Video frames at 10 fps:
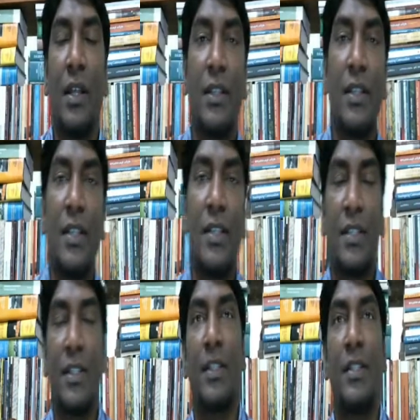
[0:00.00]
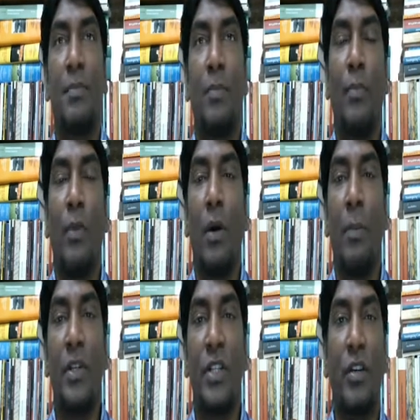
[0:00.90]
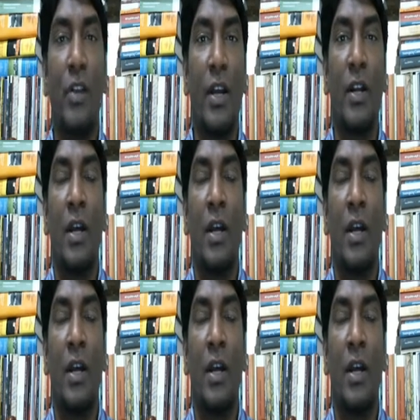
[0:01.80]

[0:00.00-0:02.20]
this particular